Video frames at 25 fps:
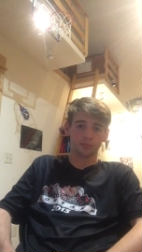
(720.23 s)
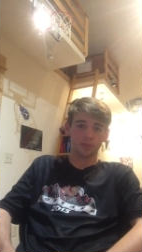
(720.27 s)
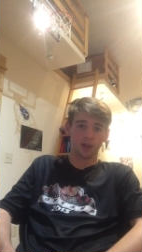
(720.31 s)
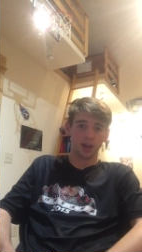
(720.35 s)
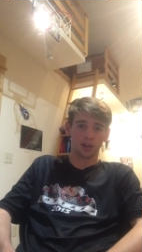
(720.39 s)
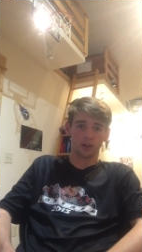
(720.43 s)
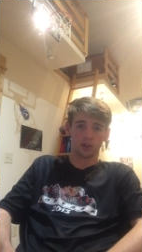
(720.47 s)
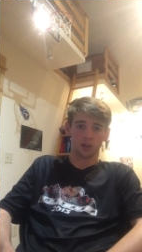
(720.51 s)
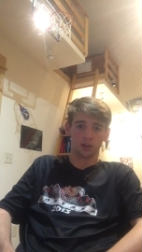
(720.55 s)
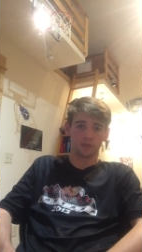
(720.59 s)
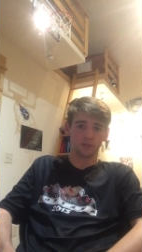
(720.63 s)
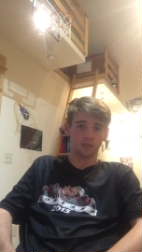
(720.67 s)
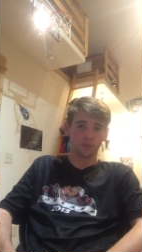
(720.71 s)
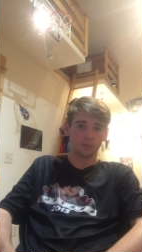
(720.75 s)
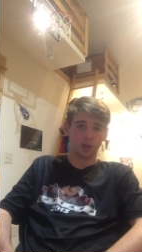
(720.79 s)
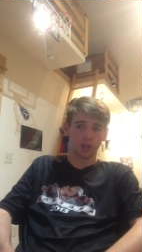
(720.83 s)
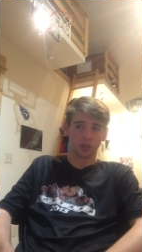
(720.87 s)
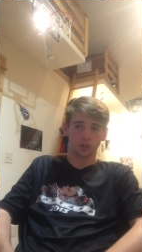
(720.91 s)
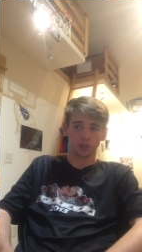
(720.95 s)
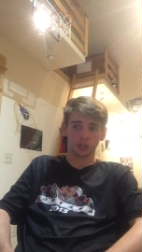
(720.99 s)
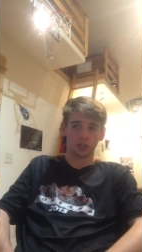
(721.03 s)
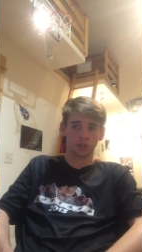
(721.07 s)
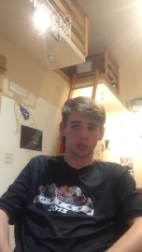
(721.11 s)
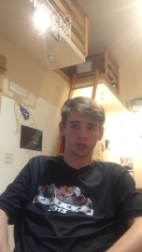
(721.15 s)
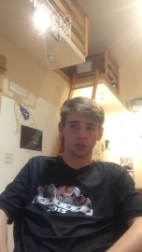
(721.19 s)
man off the
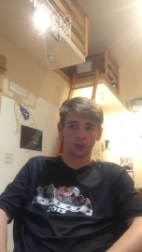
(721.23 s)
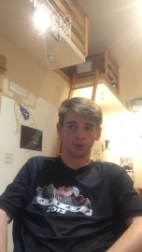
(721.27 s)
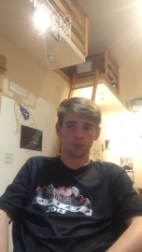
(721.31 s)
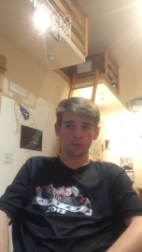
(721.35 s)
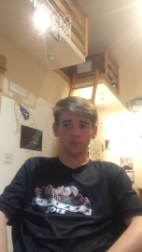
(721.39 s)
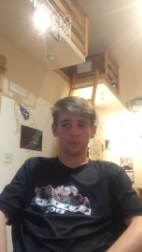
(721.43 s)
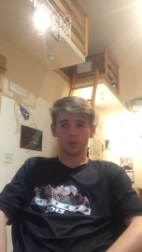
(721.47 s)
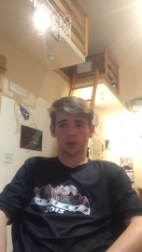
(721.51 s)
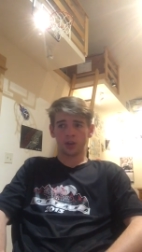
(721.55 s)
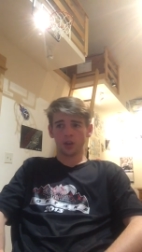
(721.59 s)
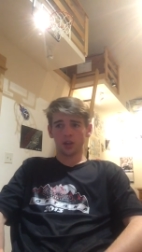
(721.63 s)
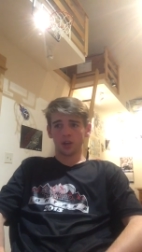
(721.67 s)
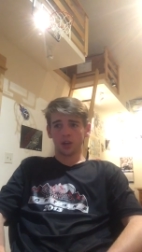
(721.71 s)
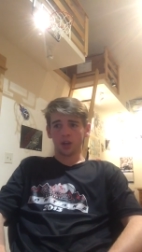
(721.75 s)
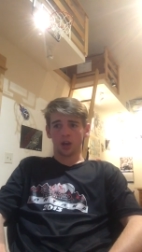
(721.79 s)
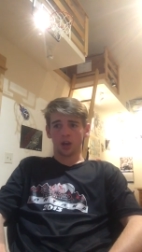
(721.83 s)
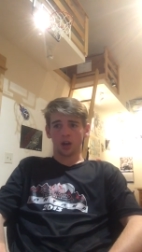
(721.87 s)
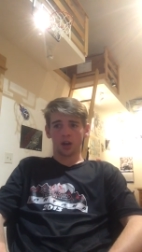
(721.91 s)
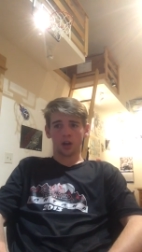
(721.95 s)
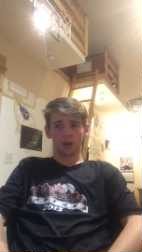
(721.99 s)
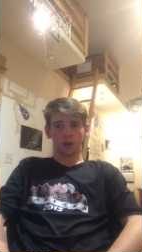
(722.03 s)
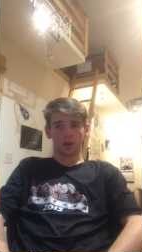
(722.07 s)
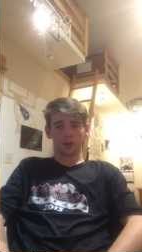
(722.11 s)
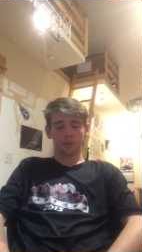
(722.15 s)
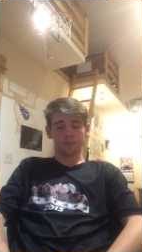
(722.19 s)
bench,
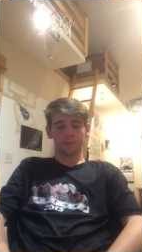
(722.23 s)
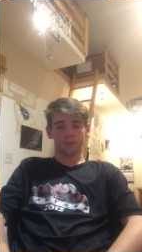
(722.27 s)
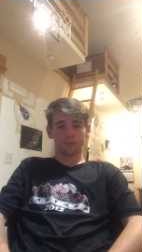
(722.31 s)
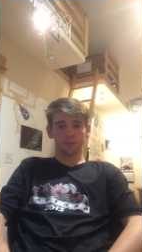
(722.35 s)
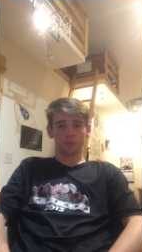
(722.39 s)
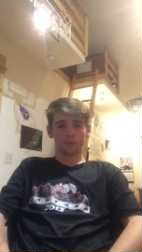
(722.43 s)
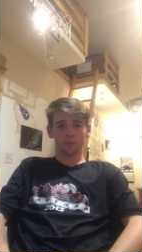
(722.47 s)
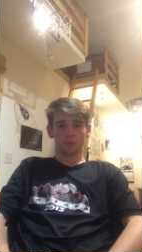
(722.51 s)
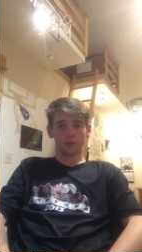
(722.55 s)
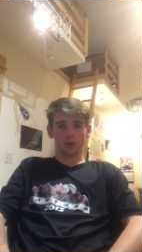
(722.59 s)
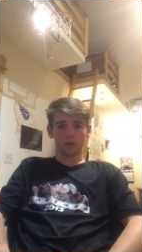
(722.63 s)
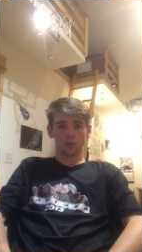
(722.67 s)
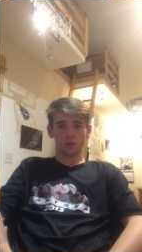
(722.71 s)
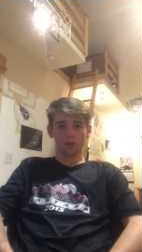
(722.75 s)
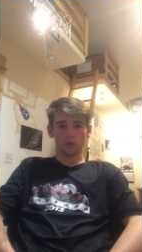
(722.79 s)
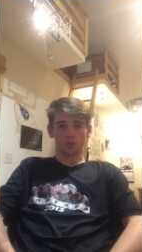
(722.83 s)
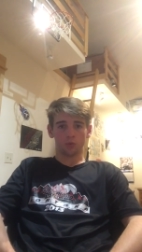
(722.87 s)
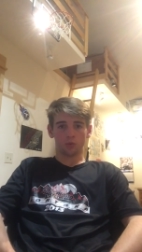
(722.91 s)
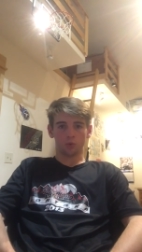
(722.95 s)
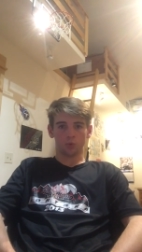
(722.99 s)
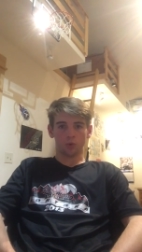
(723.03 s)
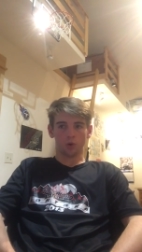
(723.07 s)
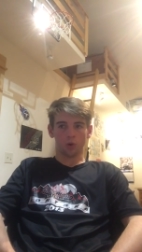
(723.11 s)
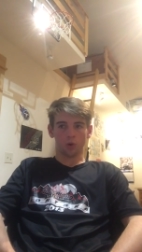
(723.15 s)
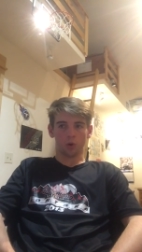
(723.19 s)
a
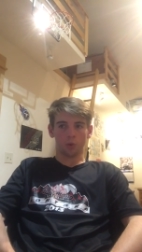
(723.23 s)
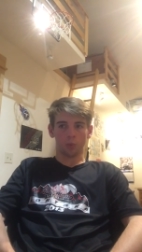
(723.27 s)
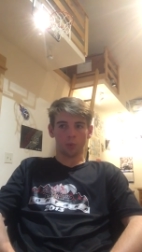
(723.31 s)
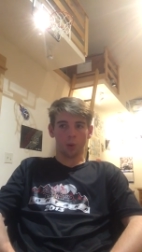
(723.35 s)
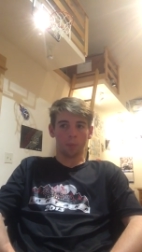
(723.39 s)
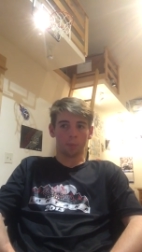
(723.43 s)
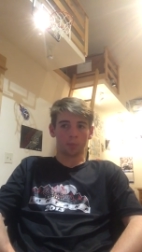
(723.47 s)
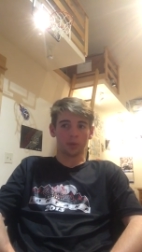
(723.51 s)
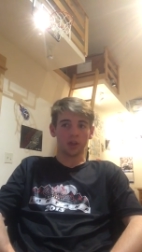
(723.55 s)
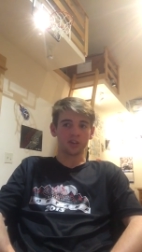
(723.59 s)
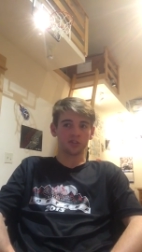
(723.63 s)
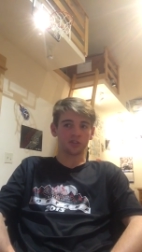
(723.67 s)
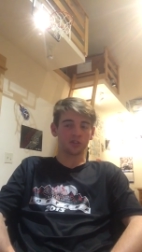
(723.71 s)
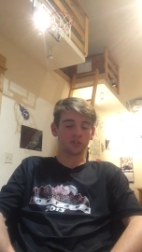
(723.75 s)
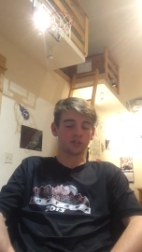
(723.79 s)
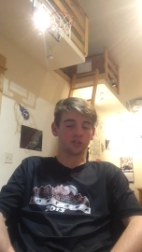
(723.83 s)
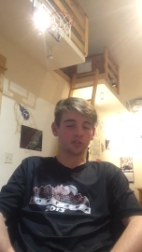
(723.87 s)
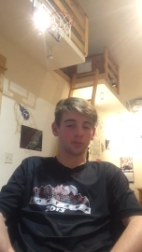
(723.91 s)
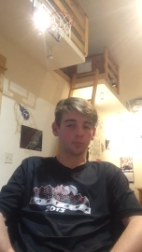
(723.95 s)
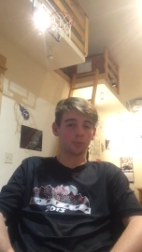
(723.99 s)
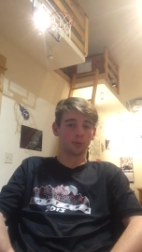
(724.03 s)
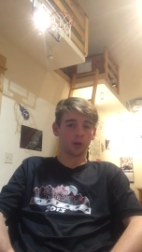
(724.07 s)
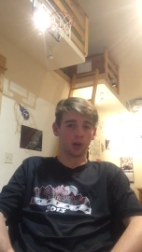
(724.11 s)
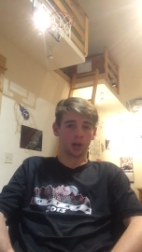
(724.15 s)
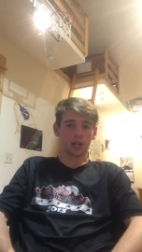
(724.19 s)
pleasant
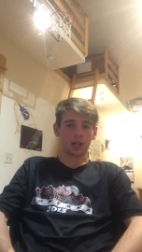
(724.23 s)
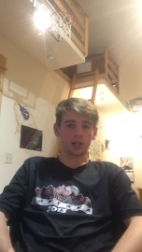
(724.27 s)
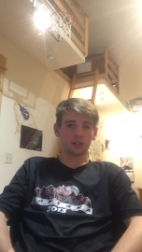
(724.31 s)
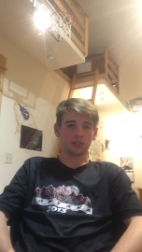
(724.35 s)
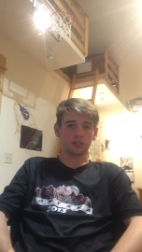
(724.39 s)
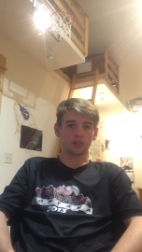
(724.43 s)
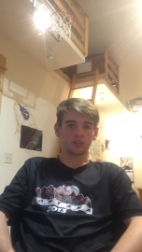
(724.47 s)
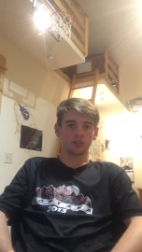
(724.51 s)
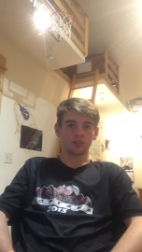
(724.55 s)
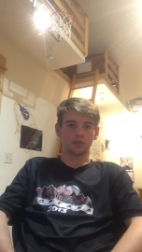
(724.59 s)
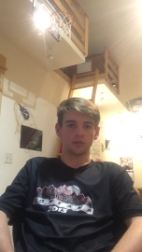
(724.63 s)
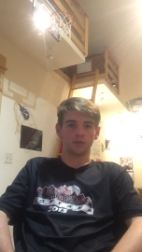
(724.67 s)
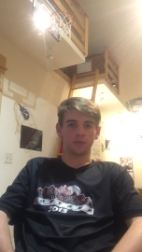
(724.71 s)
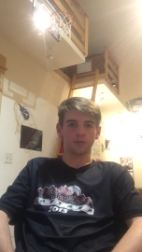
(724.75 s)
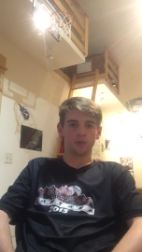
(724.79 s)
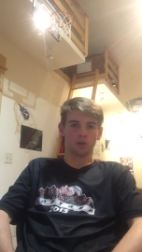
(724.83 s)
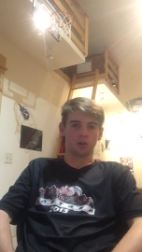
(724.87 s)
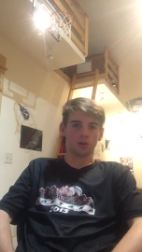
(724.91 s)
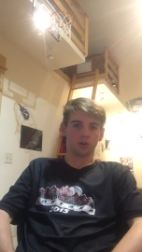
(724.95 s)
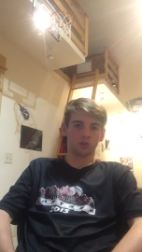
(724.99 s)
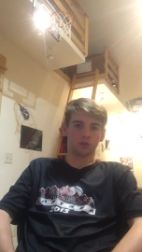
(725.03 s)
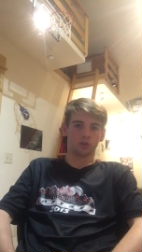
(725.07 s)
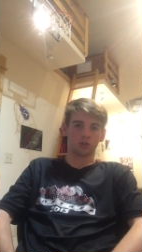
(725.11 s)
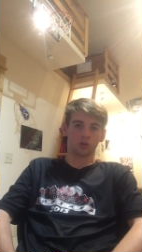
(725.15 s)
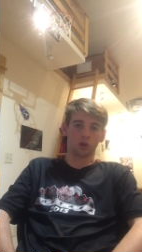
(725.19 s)
surprise
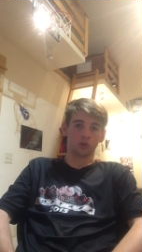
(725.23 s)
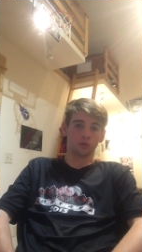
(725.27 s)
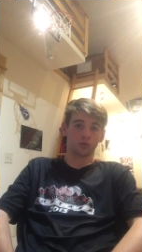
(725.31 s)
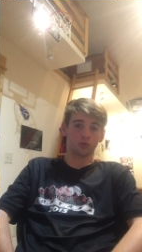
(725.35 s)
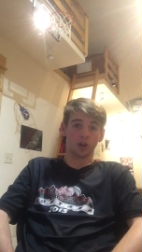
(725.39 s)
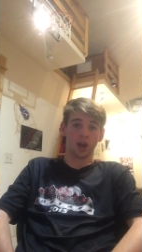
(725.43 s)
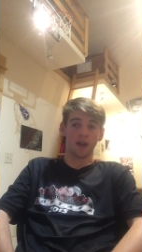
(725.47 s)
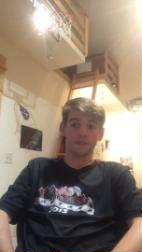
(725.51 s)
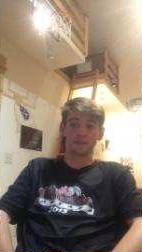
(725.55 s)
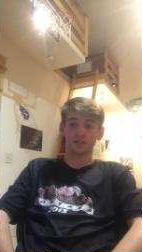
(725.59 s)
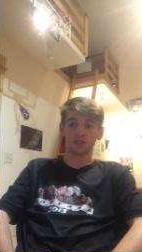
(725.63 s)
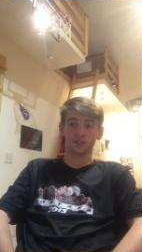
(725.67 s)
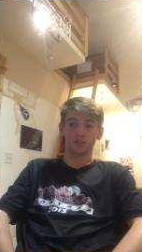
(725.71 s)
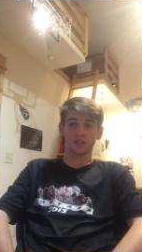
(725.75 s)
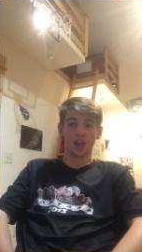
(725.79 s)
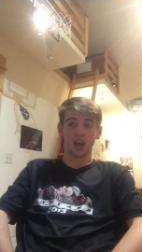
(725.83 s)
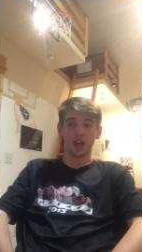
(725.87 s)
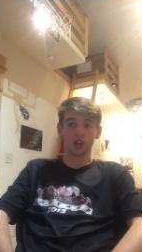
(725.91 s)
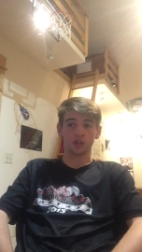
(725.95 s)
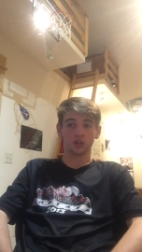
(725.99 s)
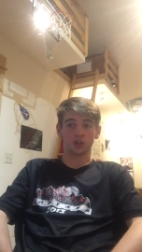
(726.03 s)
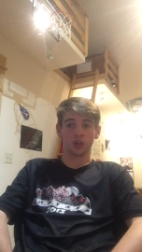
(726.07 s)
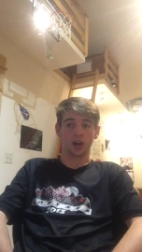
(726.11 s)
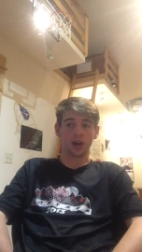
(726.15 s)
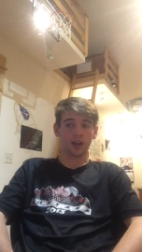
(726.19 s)
for a draft
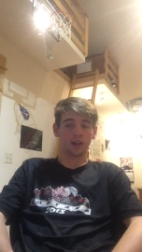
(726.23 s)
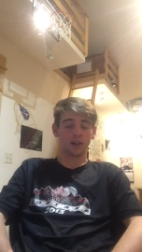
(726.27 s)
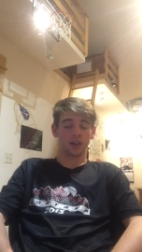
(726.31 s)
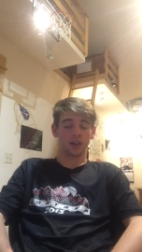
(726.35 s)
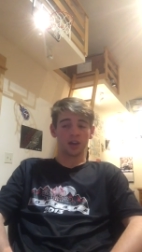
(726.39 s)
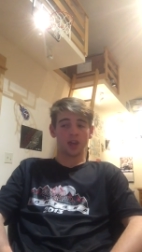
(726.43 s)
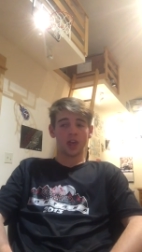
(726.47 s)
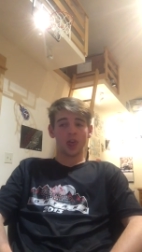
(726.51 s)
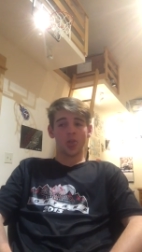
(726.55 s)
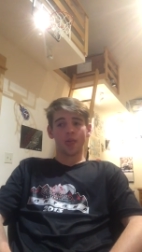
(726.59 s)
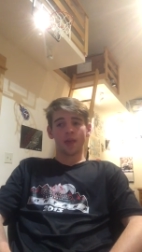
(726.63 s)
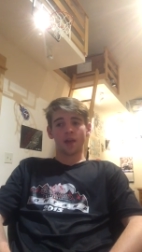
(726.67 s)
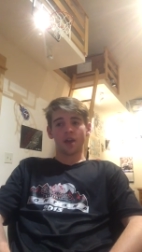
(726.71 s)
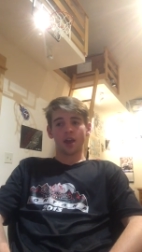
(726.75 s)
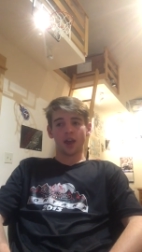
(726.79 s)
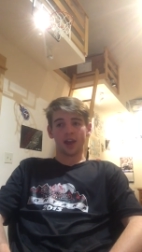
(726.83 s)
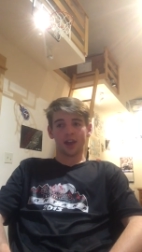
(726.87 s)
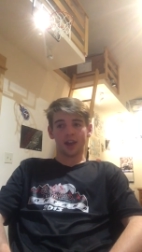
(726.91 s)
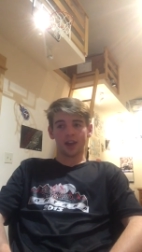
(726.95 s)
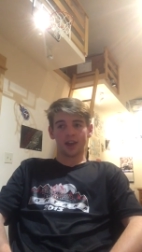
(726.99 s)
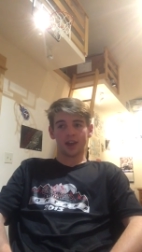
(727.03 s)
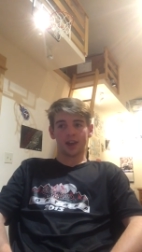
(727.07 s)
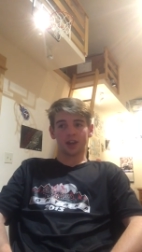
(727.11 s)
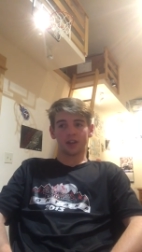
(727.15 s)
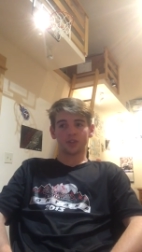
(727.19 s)
stash guy.
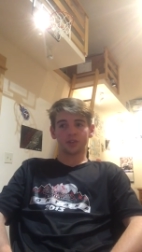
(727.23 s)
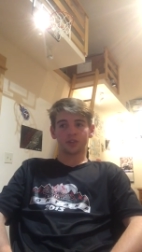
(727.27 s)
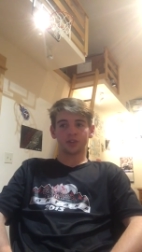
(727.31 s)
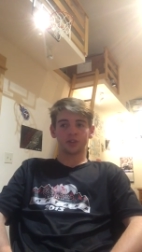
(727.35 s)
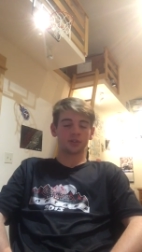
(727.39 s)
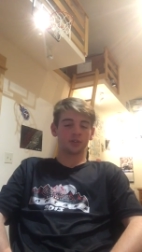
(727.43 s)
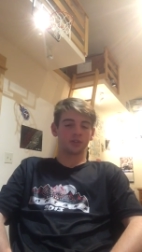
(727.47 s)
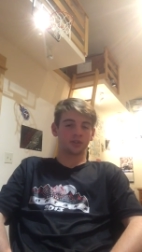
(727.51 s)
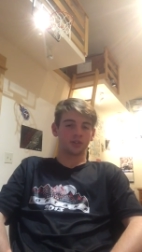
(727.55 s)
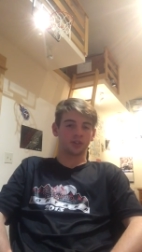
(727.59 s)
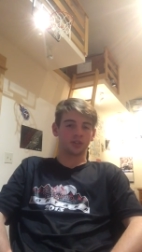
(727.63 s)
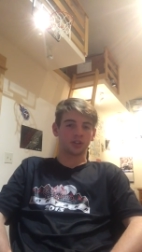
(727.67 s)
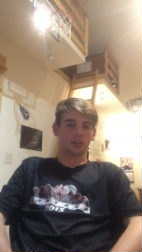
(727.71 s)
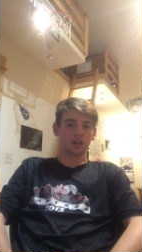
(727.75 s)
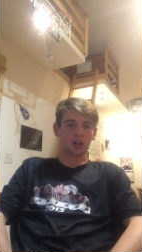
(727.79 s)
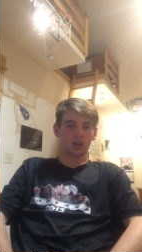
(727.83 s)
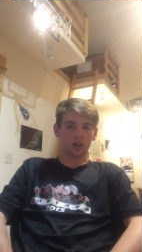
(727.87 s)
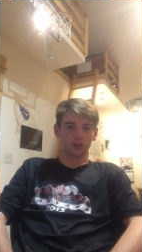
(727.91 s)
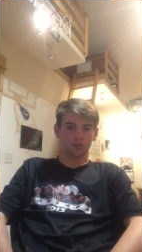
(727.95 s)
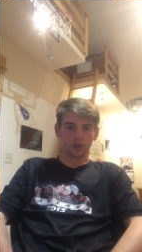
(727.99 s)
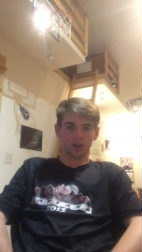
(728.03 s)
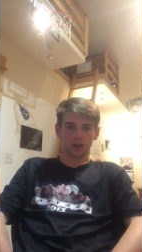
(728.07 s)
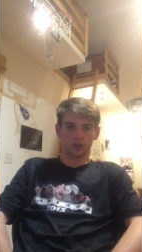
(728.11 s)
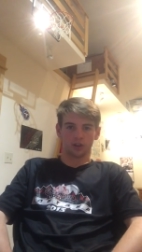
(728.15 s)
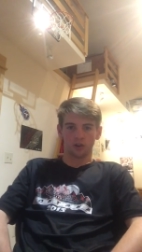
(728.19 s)
And this year's a
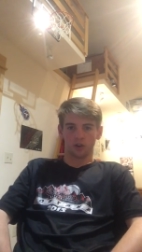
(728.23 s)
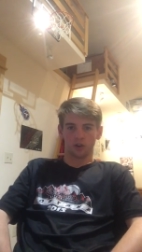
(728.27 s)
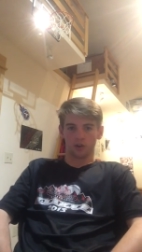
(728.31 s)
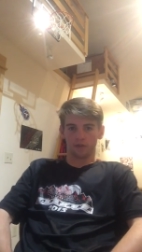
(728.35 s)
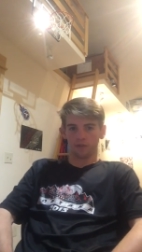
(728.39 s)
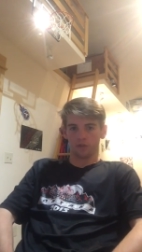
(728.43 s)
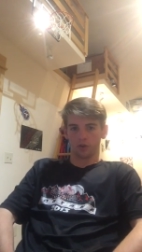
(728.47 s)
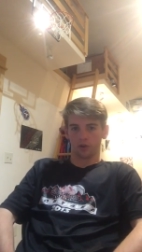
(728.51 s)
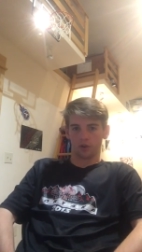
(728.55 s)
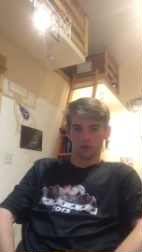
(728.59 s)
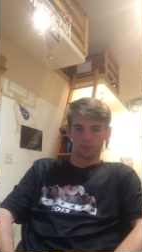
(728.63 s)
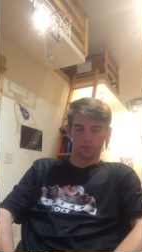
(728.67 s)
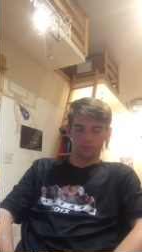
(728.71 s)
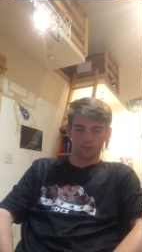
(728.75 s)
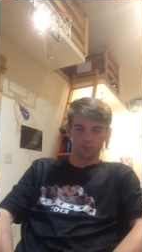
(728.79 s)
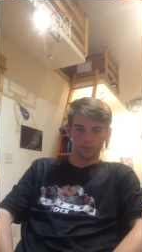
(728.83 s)
contract year for him.